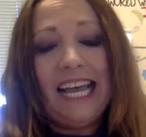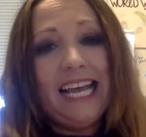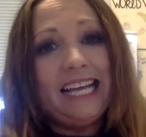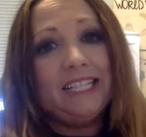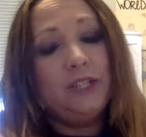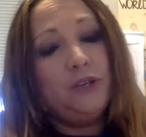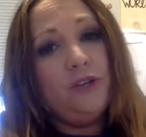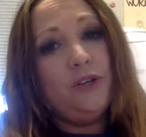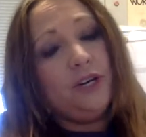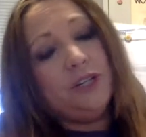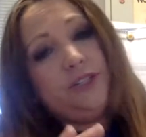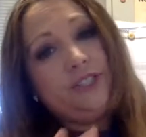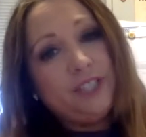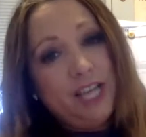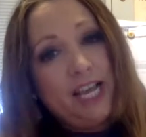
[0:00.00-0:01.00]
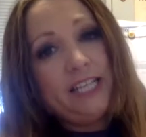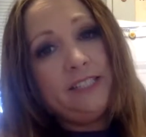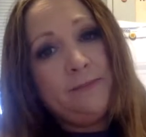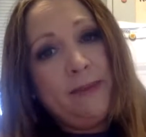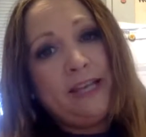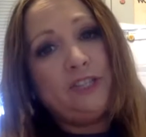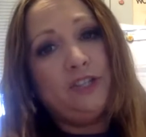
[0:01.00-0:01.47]
And so there are six
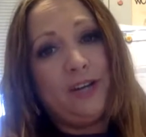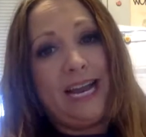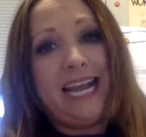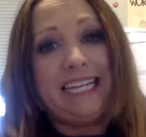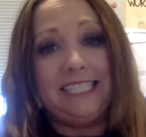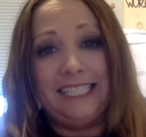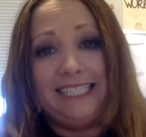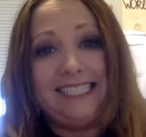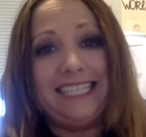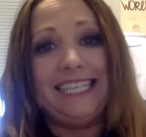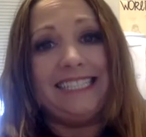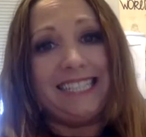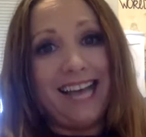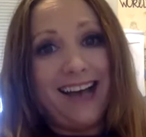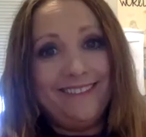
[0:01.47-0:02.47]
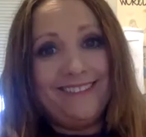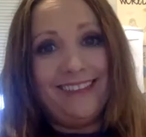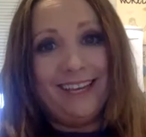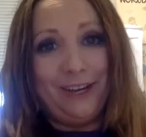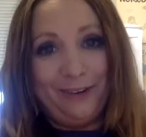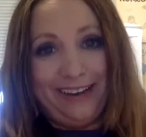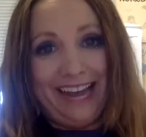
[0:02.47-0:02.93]
major agencies of the
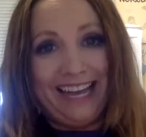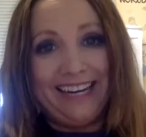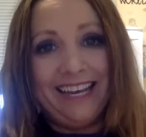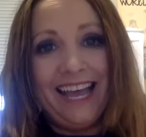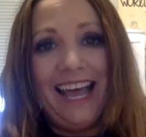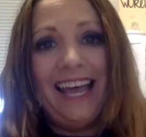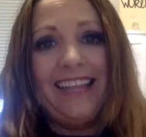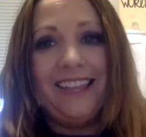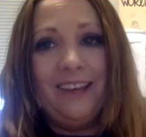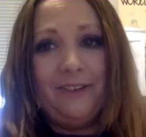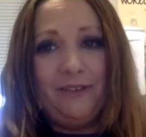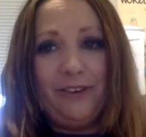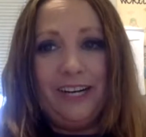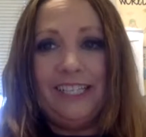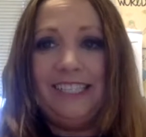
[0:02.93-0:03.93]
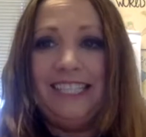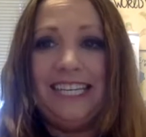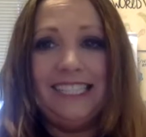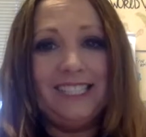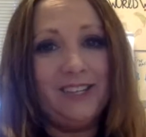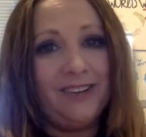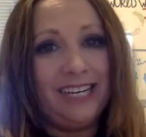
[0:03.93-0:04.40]
UN. The first
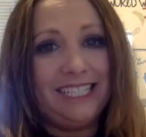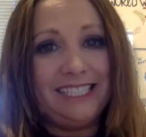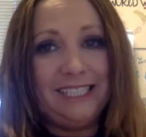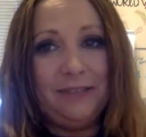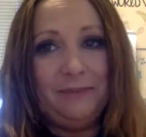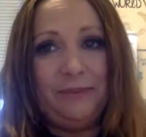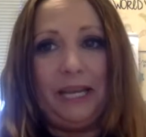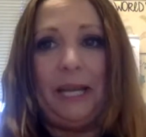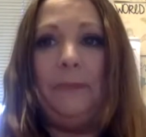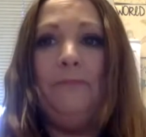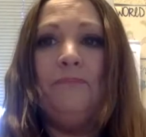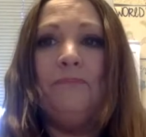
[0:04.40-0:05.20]
is going to be